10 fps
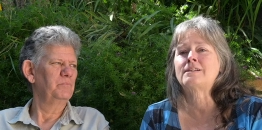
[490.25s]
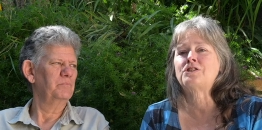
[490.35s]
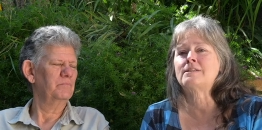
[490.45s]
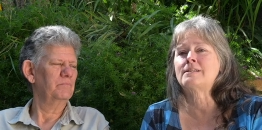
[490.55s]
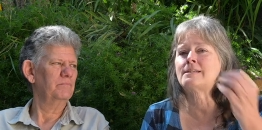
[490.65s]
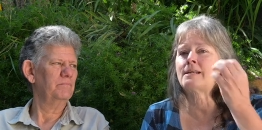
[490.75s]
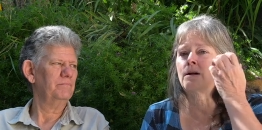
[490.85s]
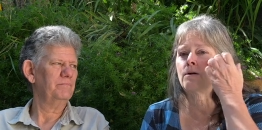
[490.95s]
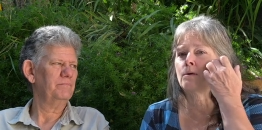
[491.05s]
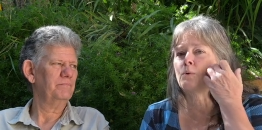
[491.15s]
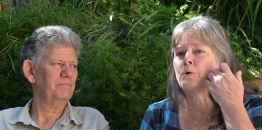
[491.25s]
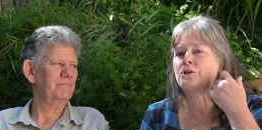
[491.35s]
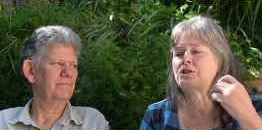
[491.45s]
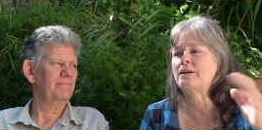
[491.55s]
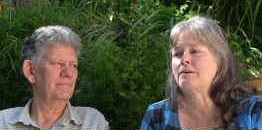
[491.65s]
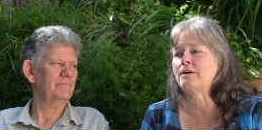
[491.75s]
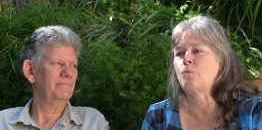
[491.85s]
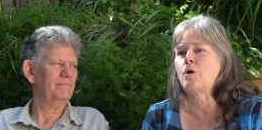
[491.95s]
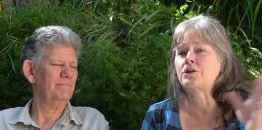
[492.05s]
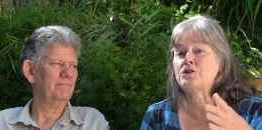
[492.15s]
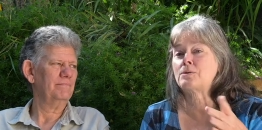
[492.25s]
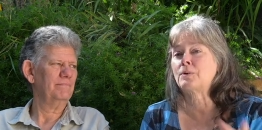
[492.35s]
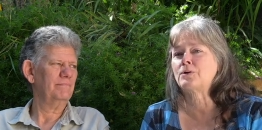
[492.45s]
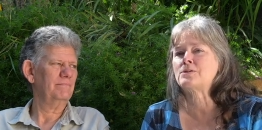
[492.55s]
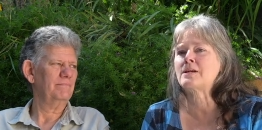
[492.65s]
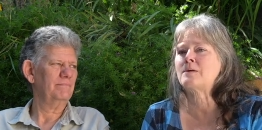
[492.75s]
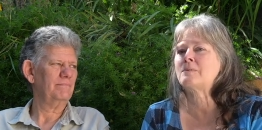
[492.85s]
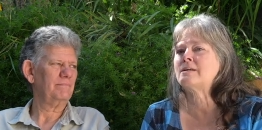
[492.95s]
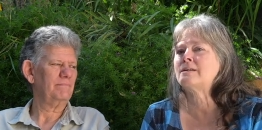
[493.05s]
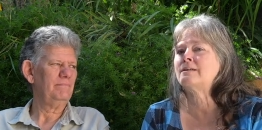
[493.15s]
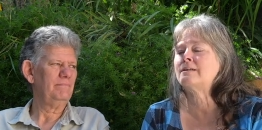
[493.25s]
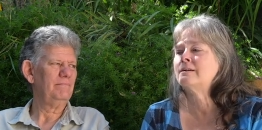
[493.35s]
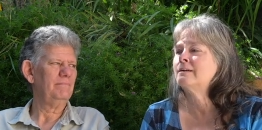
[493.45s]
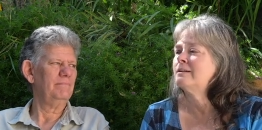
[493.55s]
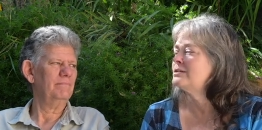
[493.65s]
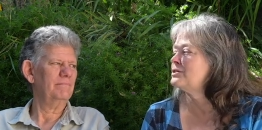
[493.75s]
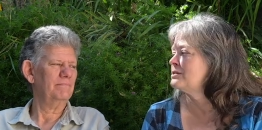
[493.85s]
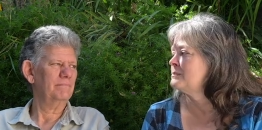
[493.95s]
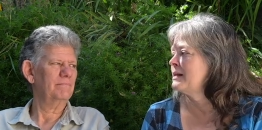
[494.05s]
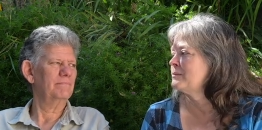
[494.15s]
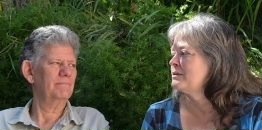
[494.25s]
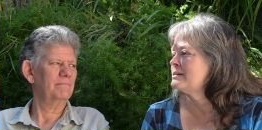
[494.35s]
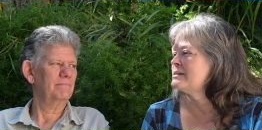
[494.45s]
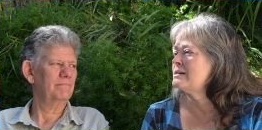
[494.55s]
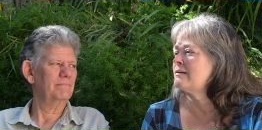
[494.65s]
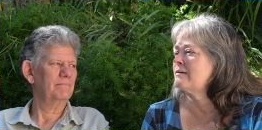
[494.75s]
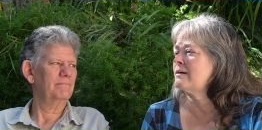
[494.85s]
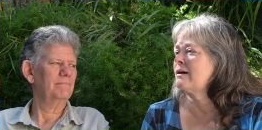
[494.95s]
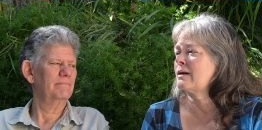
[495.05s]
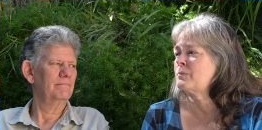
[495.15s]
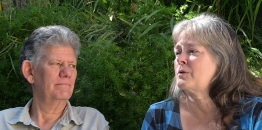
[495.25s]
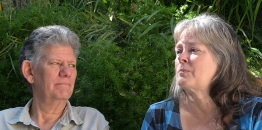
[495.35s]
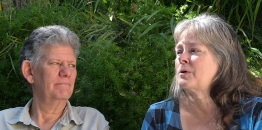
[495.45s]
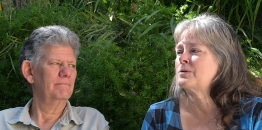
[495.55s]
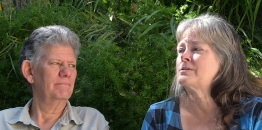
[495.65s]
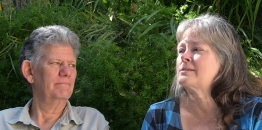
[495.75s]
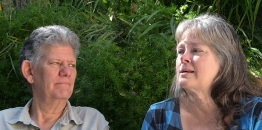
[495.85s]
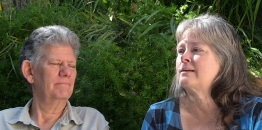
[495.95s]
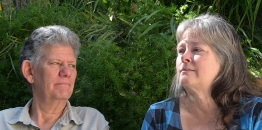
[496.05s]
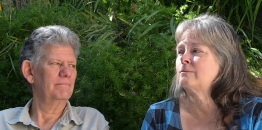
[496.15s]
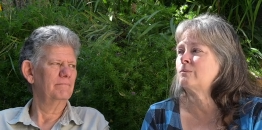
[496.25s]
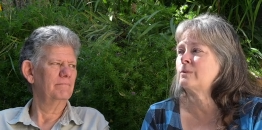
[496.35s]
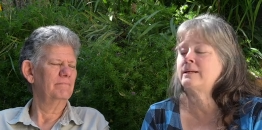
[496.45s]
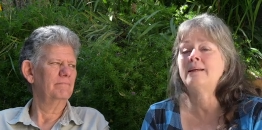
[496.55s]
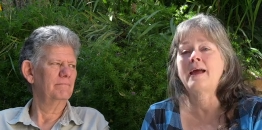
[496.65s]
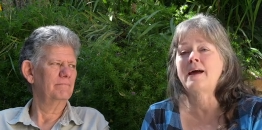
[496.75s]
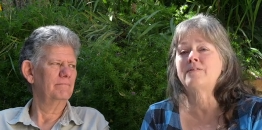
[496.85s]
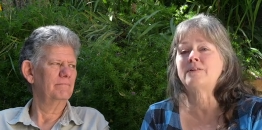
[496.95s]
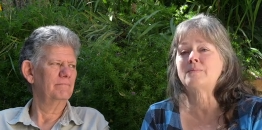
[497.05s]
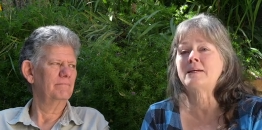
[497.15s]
Speaker 1: She sits out on her porch now and can watch the birds come in, and she's been able to see a, a couple birds that we didn't have in the